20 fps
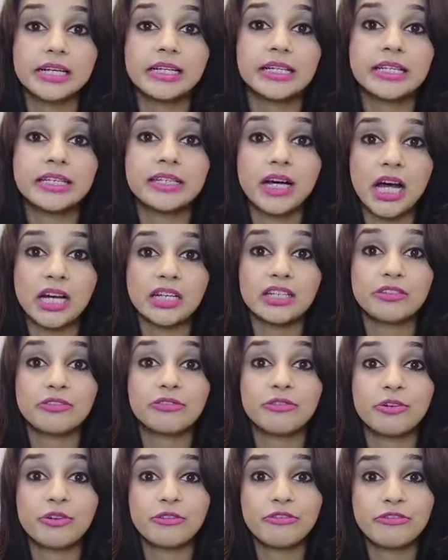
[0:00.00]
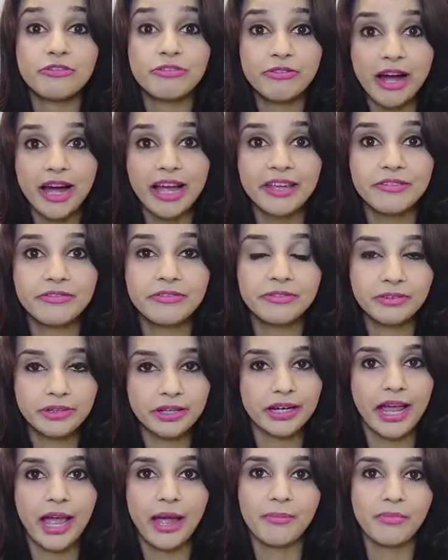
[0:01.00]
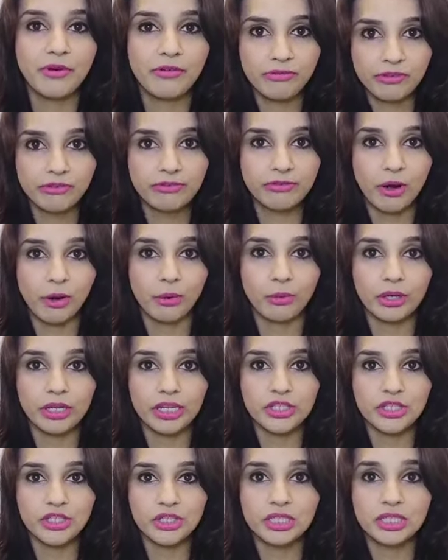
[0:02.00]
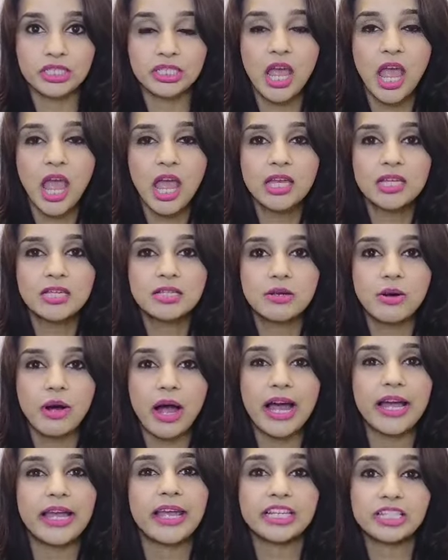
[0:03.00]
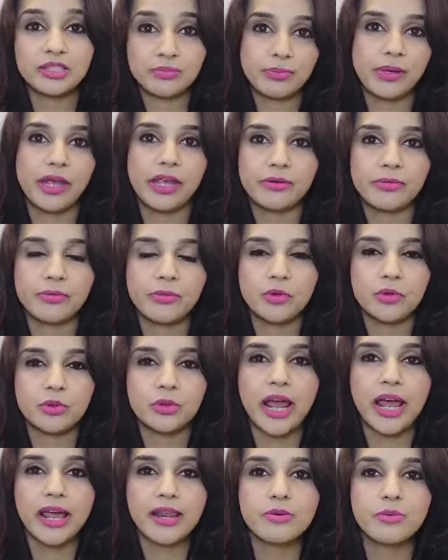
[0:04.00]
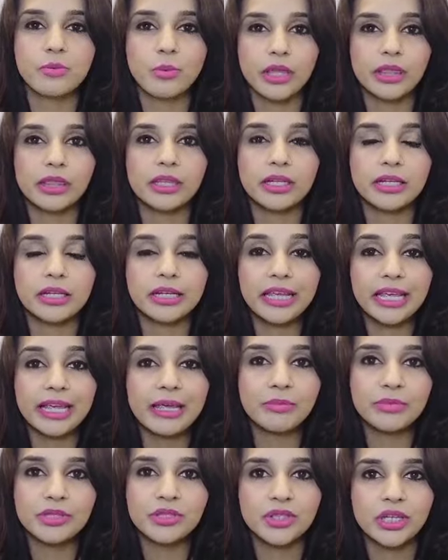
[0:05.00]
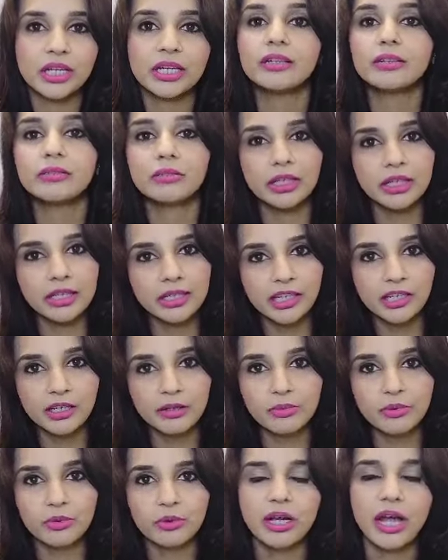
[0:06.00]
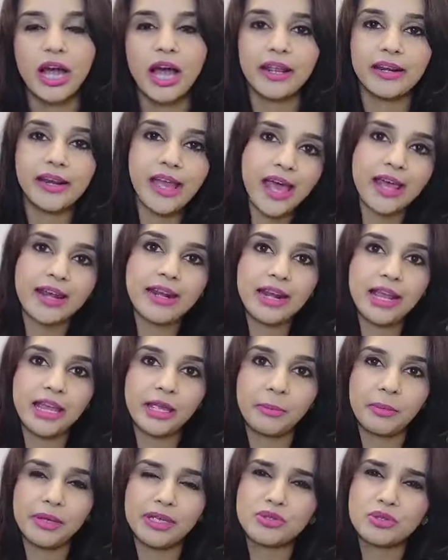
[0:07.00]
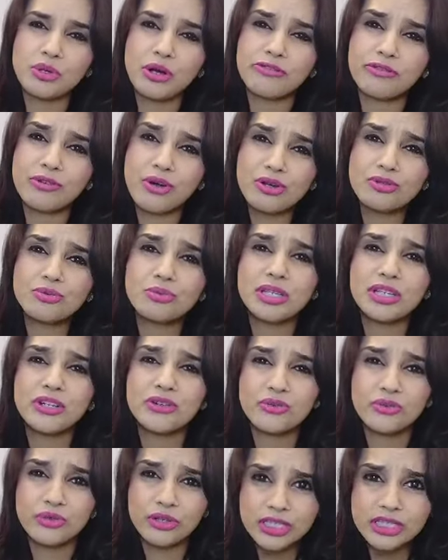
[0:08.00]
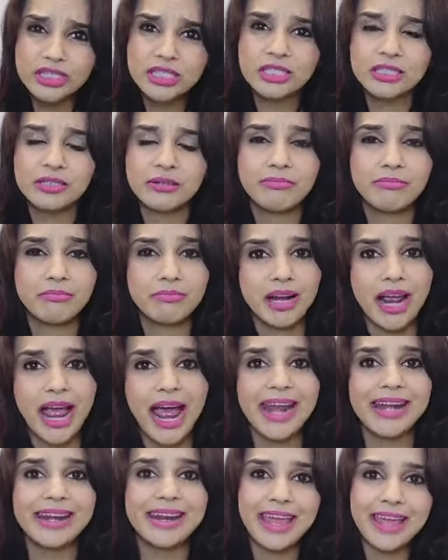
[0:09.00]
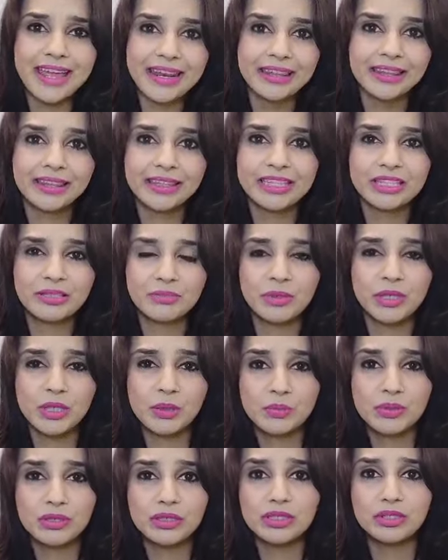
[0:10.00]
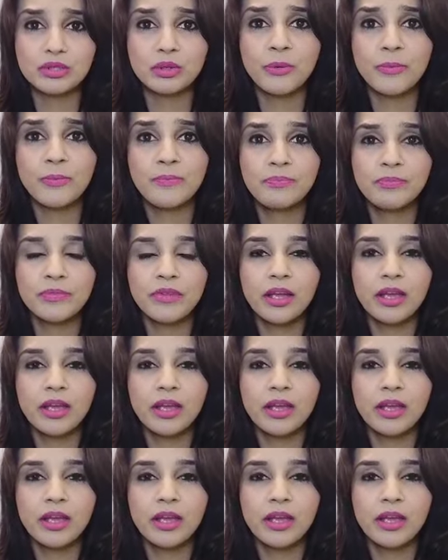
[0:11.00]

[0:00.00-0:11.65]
1300 for 5 gram of the foundation, so I expect more. And when the name is there, Kareena Kapoor Khan and Lakme, so of course we trust brand and these people, so